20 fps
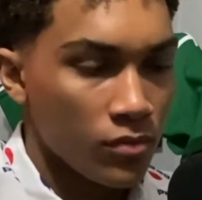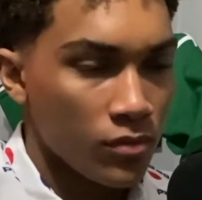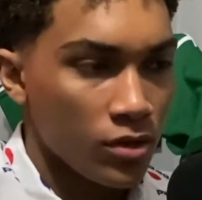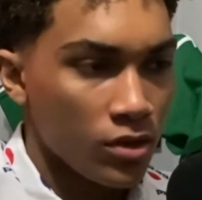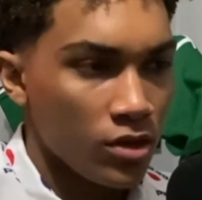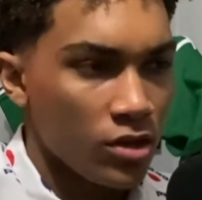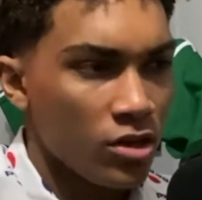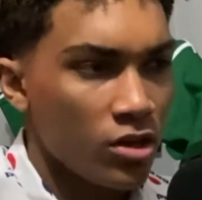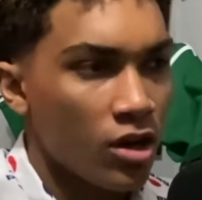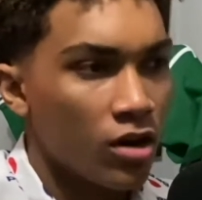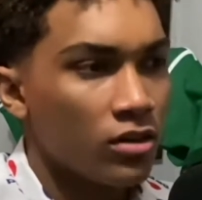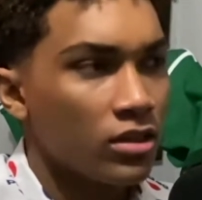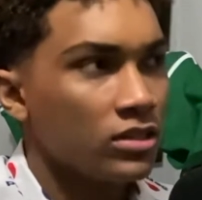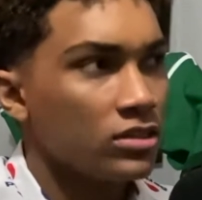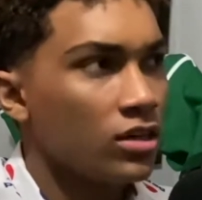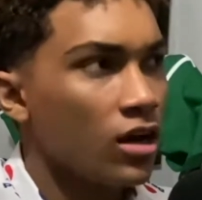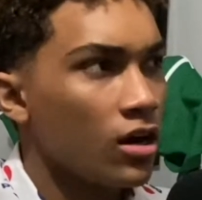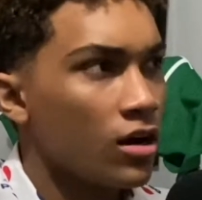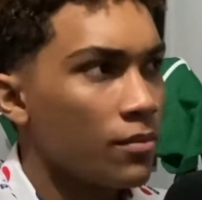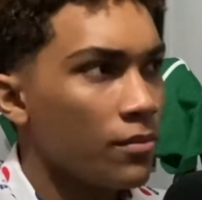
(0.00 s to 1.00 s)
you know, let's
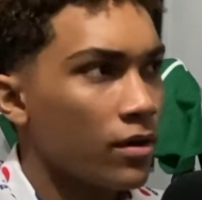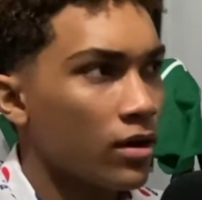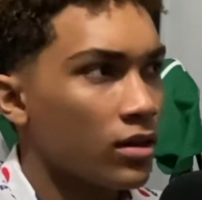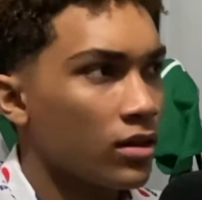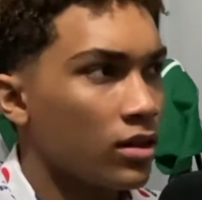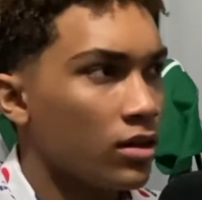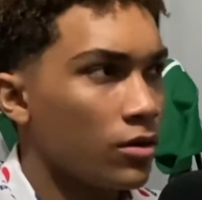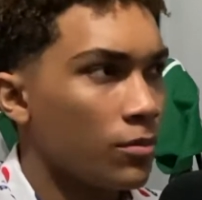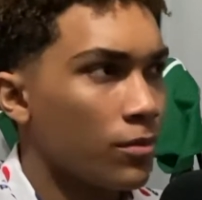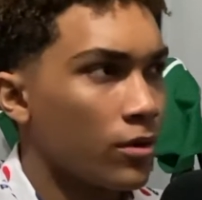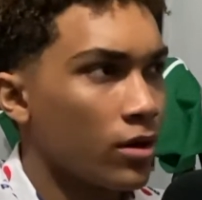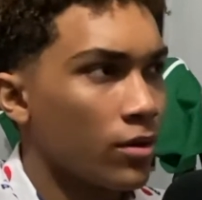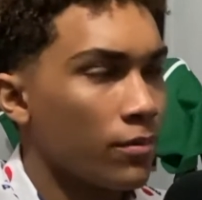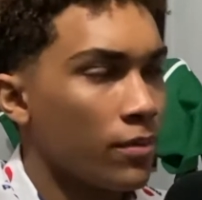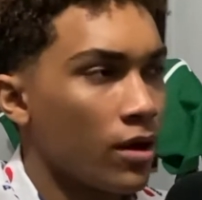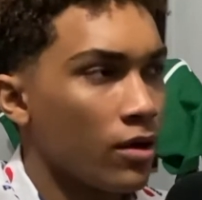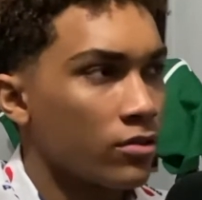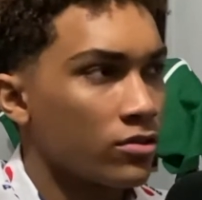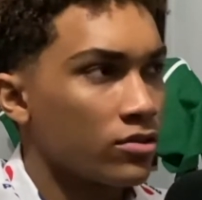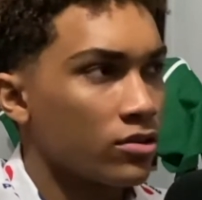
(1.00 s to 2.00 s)
talk about a little bit
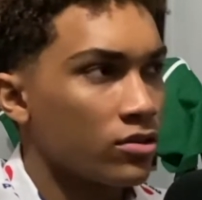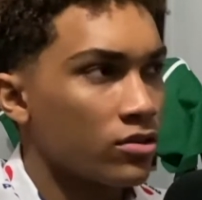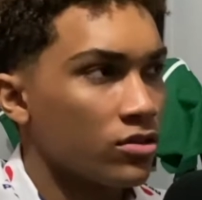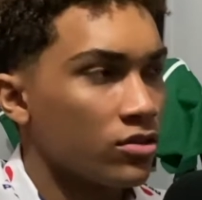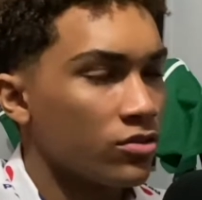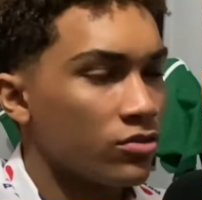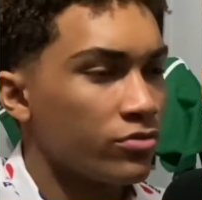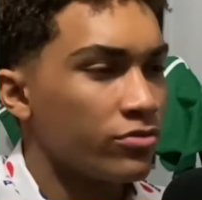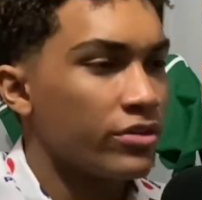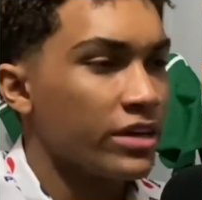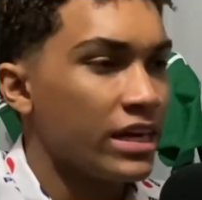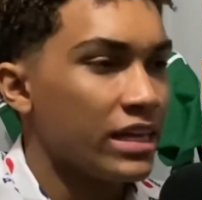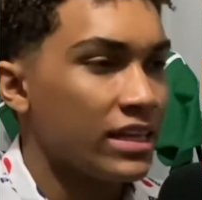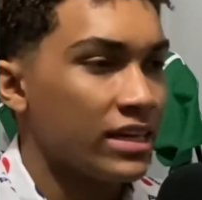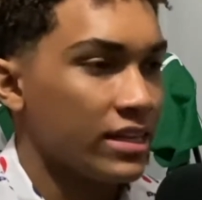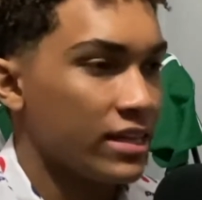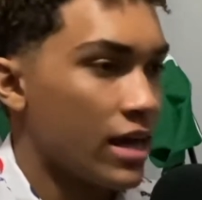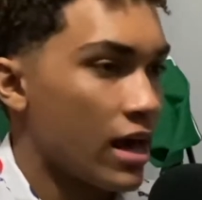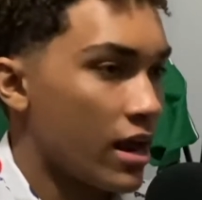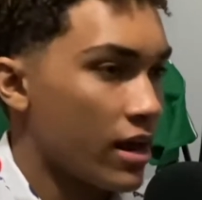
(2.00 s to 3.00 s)
about the
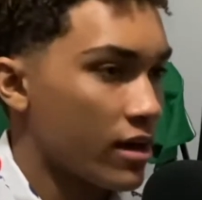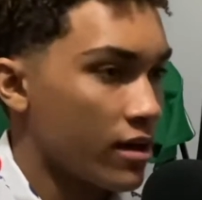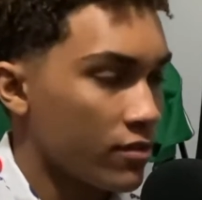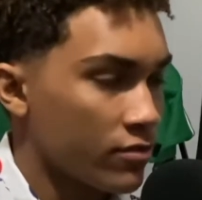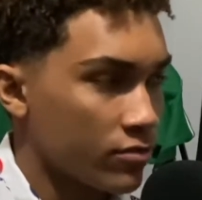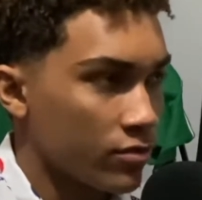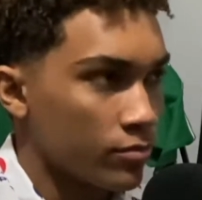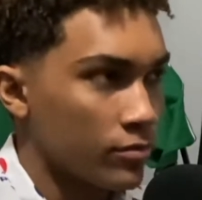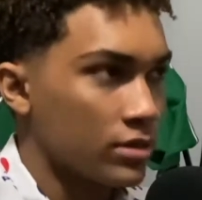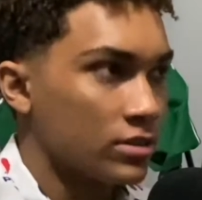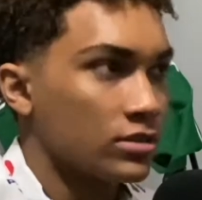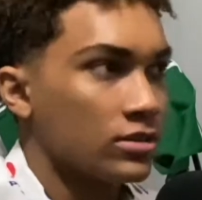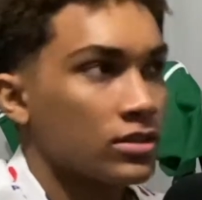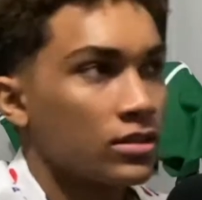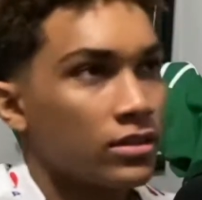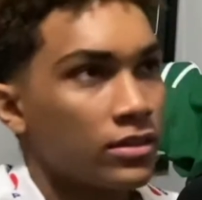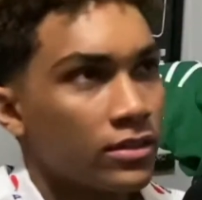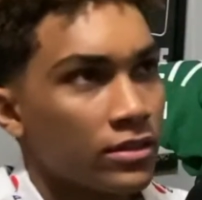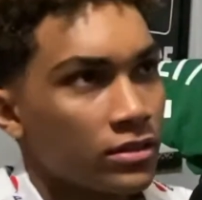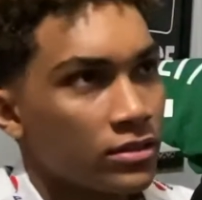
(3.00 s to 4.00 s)
feeling that I get from
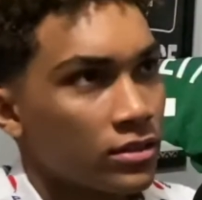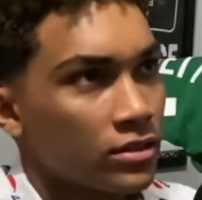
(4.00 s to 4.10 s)
listening to this,